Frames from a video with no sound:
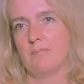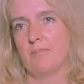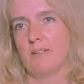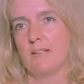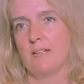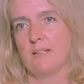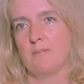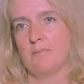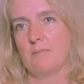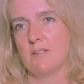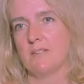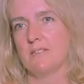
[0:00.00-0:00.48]

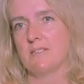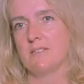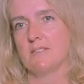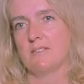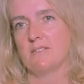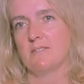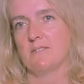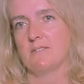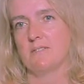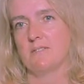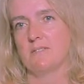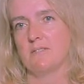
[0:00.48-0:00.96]
he must
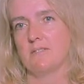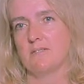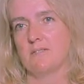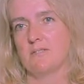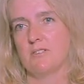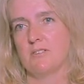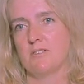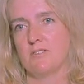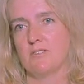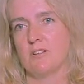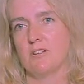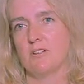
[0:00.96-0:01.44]
have
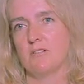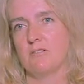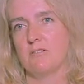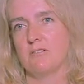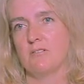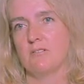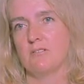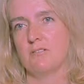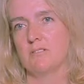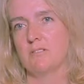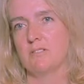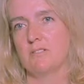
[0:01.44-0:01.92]

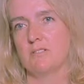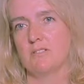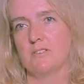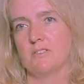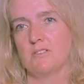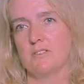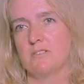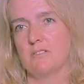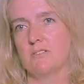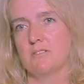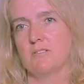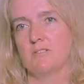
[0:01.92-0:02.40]
struggled and
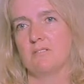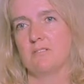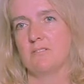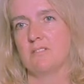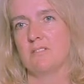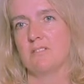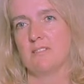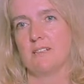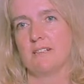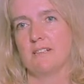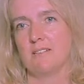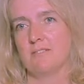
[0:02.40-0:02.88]

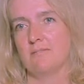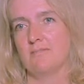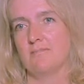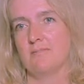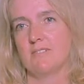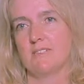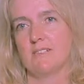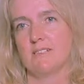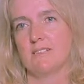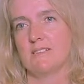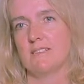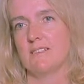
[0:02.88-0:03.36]
struggled and then
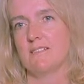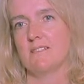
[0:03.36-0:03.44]
just